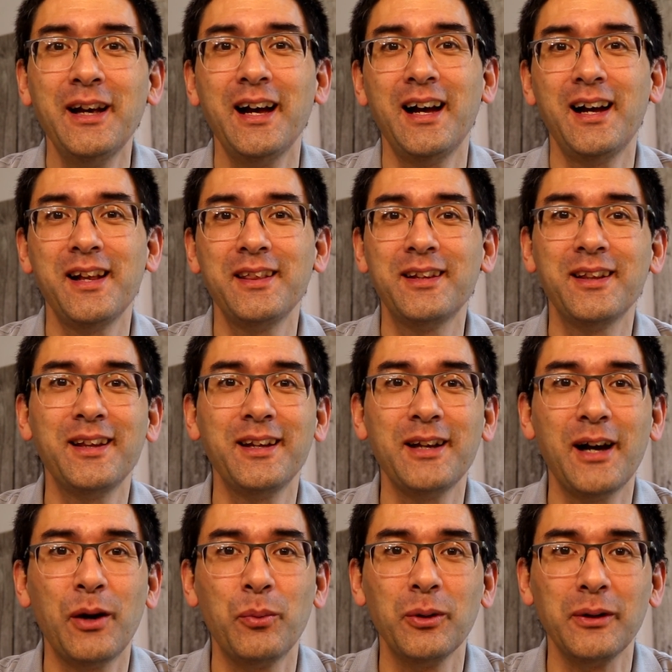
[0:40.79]
And then
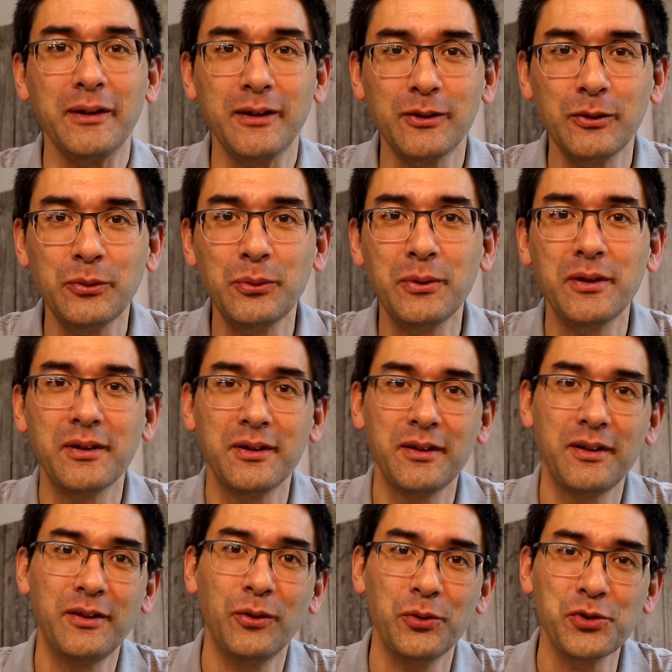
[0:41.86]
I will include uh,
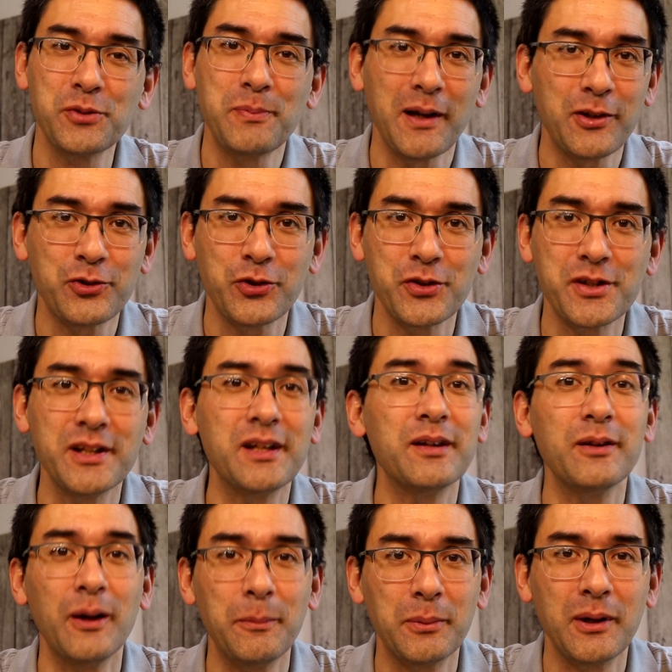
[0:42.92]
those pictures in
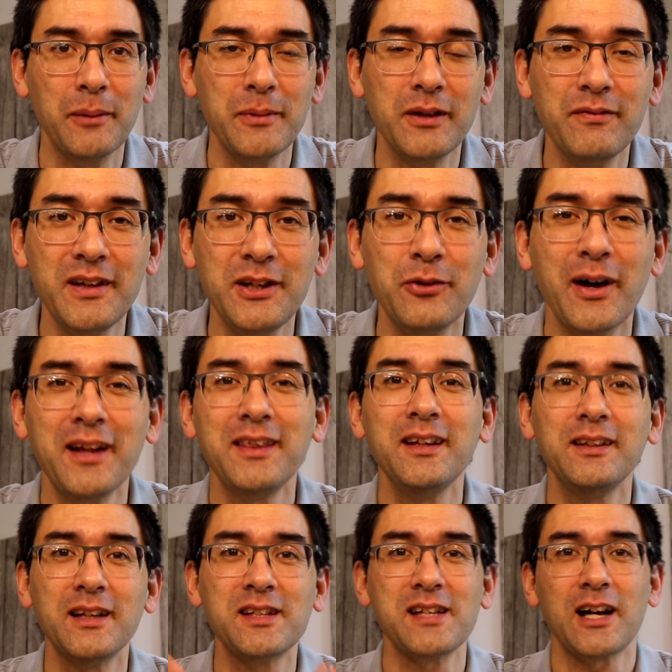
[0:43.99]
an upcoming video. I
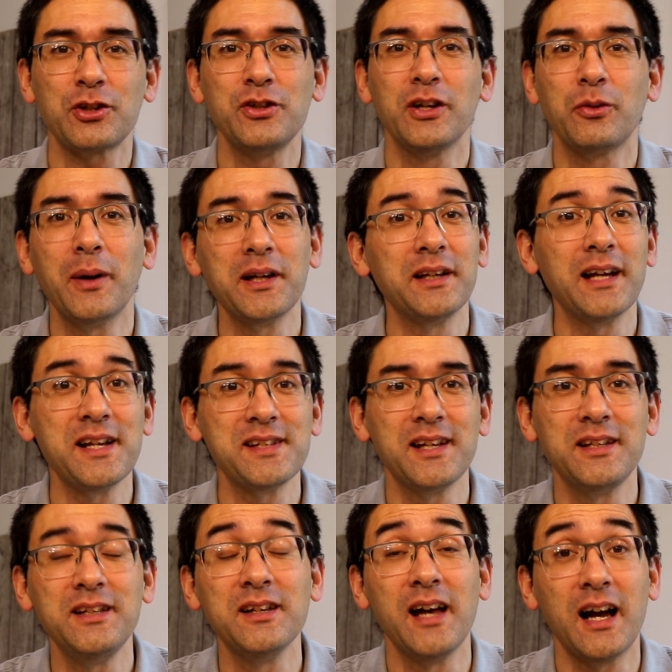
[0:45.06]
think that's actually quite a nice
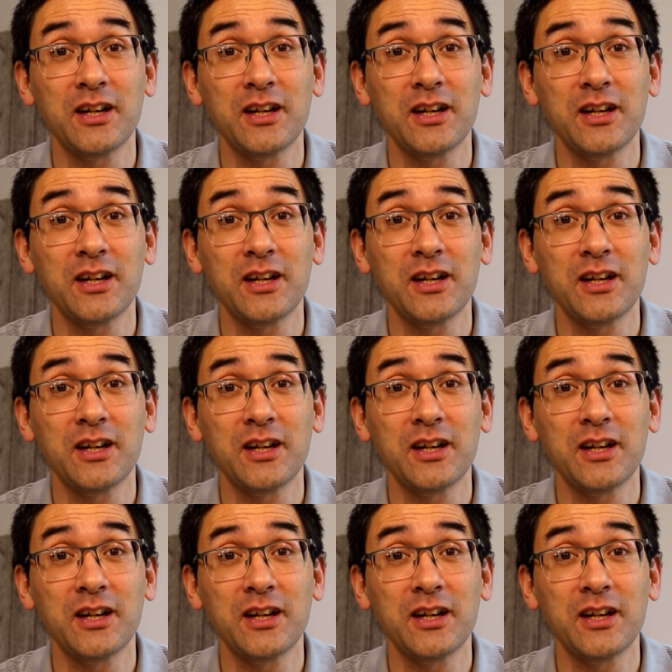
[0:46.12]
idea.